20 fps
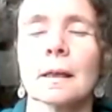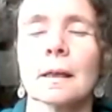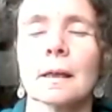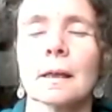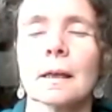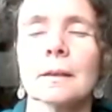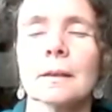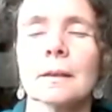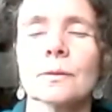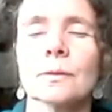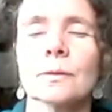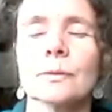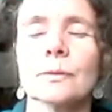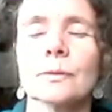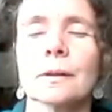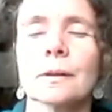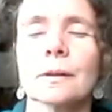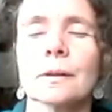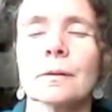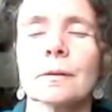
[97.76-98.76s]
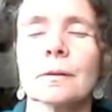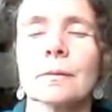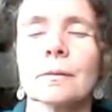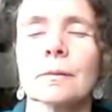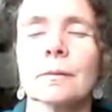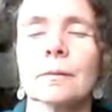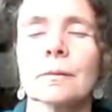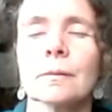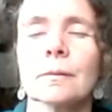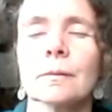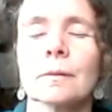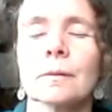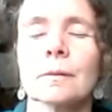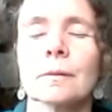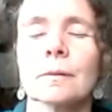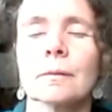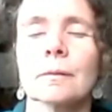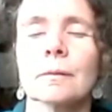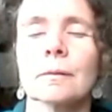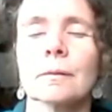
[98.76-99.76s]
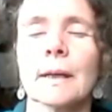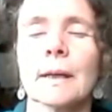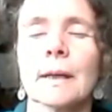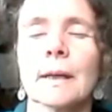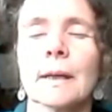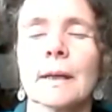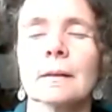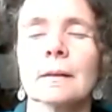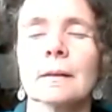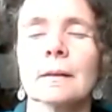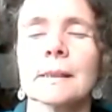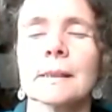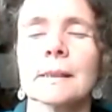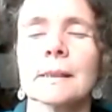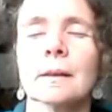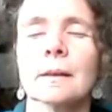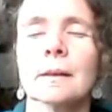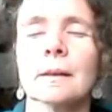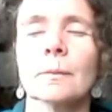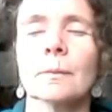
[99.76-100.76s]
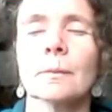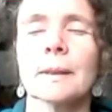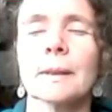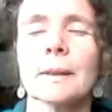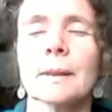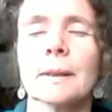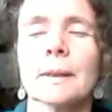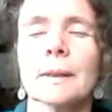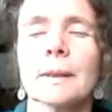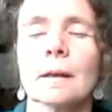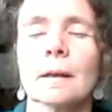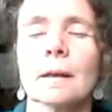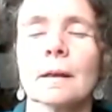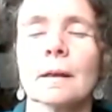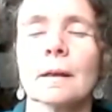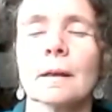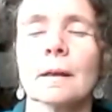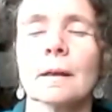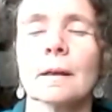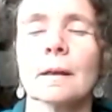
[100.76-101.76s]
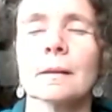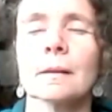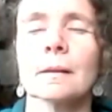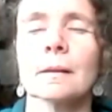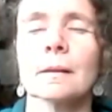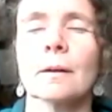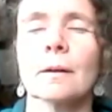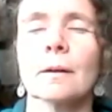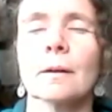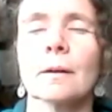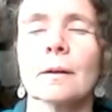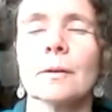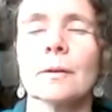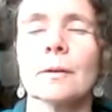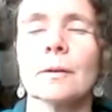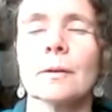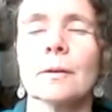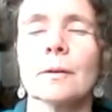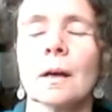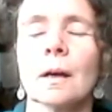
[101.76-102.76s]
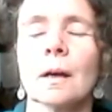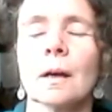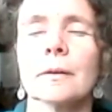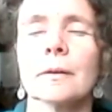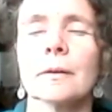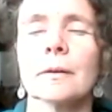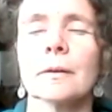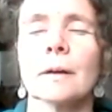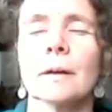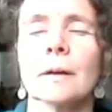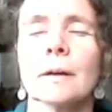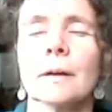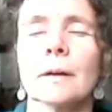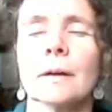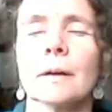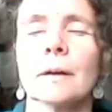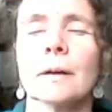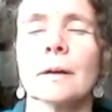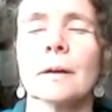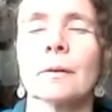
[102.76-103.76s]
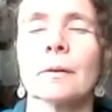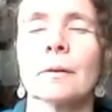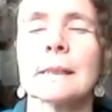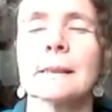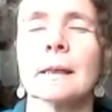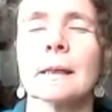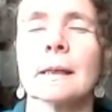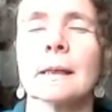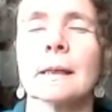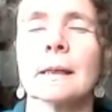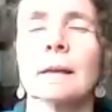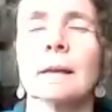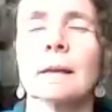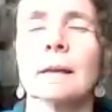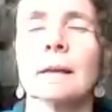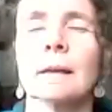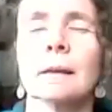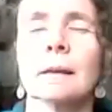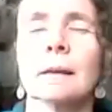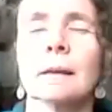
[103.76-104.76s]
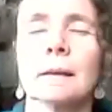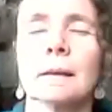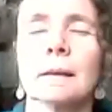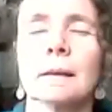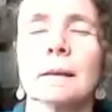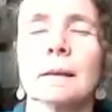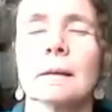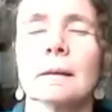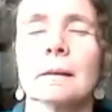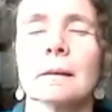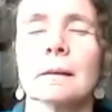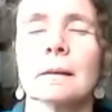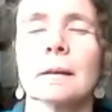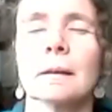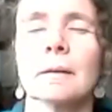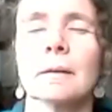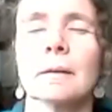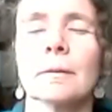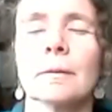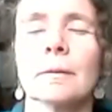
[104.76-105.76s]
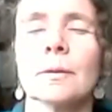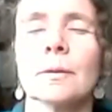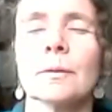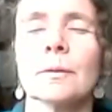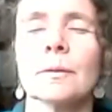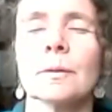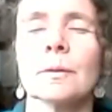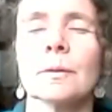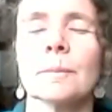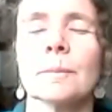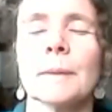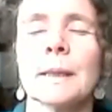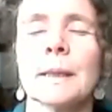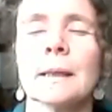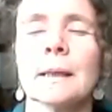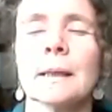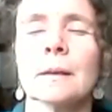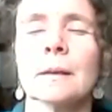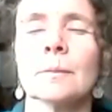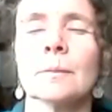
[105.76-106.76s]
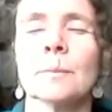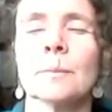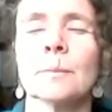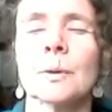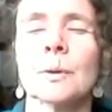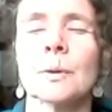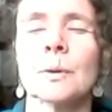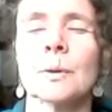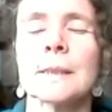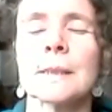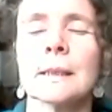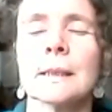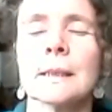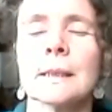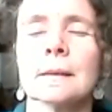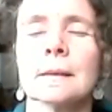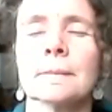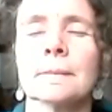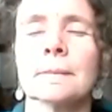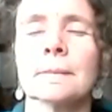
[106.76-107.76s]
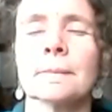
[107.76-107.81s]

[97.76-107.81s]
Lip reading: And also recognizing that within that there's our own heart, our own listening, our own being and body.